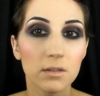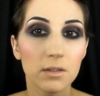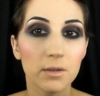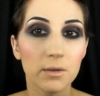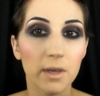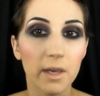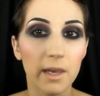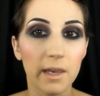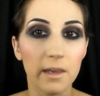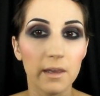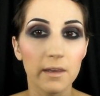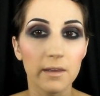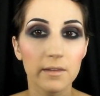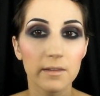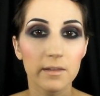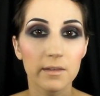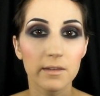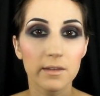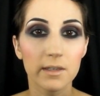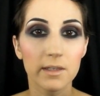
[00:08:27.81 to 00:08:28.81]
Okay,
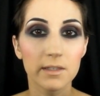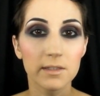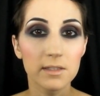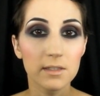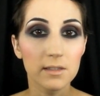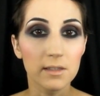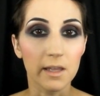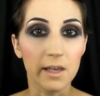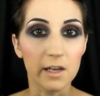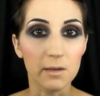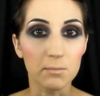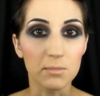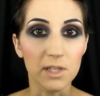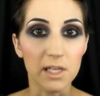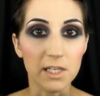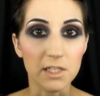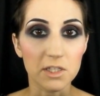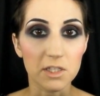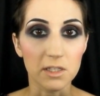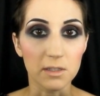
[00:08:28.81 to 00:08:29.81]
it's a lot of
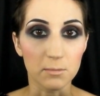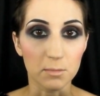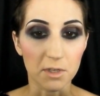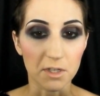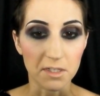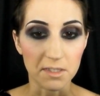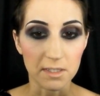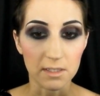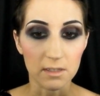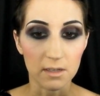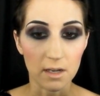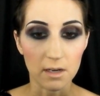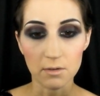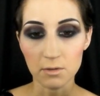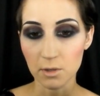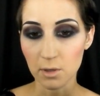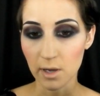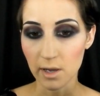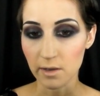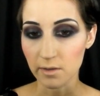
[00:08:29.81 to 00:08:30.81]
blush in person. I don't
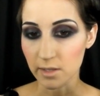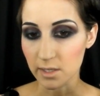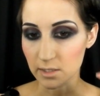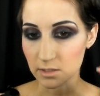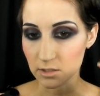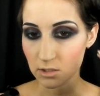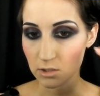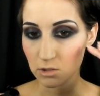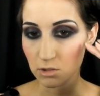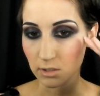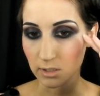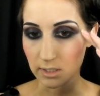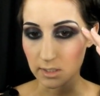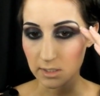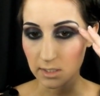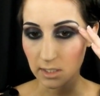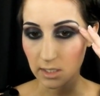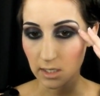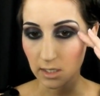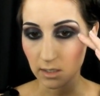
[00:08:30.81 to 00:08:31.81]
know how that's
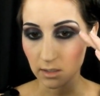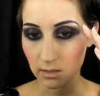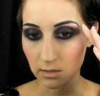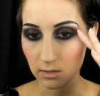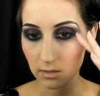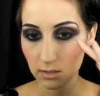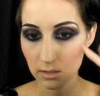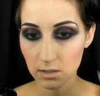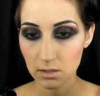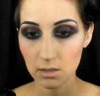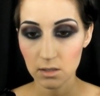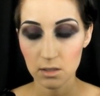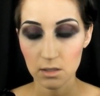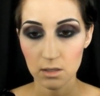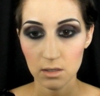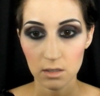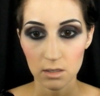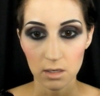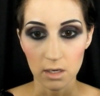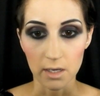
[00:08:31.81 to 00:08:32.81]
translating
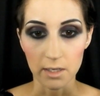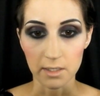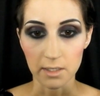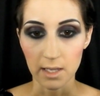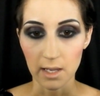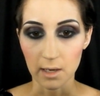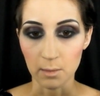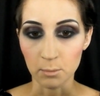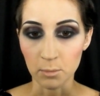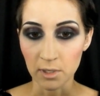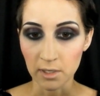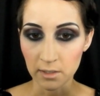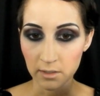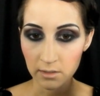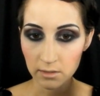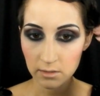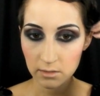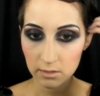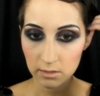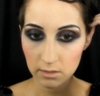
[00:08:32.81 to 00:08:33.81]
on camera.